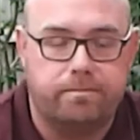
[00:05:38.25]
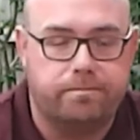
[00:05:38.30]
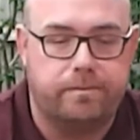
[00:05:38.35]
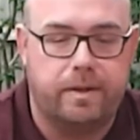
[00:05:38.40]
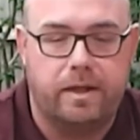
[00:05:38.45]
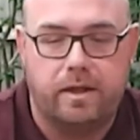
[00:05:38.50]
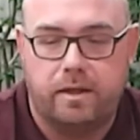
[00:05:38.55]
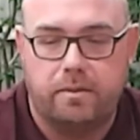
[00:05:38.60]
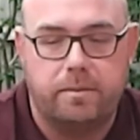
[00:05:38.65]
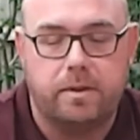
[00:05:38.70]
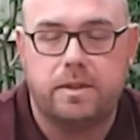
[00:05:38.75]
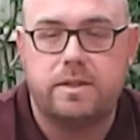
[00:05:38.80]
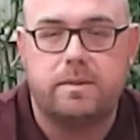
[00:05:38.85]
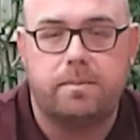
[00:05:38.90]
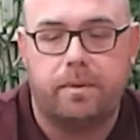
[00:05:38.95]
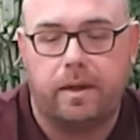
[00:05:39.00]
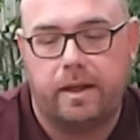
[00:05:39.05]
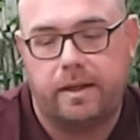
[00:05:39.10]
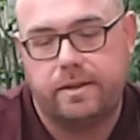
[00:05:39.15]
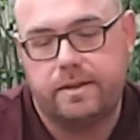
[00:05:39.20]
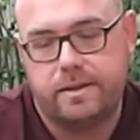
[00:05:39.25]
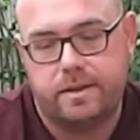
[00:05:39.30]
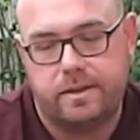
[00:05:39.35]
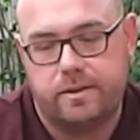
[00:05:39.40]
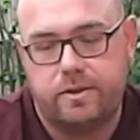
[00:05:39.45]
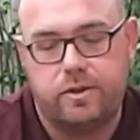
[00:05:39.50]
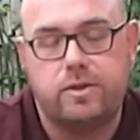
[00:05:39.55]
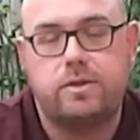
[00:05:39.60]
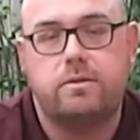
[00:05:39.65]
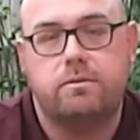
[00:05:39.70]
in and amongst the plants
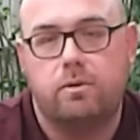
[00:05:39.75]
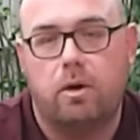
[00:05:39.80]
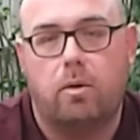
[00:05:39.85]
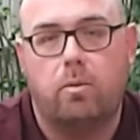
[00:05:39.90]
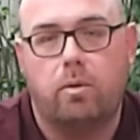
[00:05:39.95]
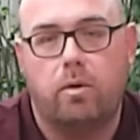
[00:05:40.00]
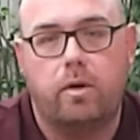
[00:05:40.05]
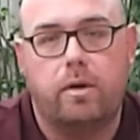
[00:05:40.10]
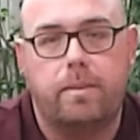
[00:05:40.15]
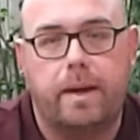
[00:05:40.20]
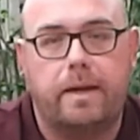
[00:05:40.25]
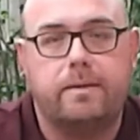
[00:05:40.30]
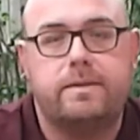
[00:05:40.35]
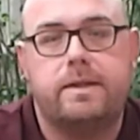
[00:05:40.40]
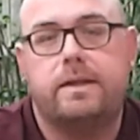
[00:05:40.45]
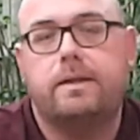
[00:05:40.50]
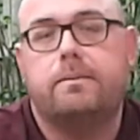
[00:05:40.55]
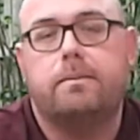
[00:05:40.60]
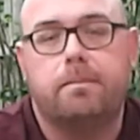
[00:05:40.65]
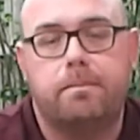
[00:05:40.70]
and just not worry about it.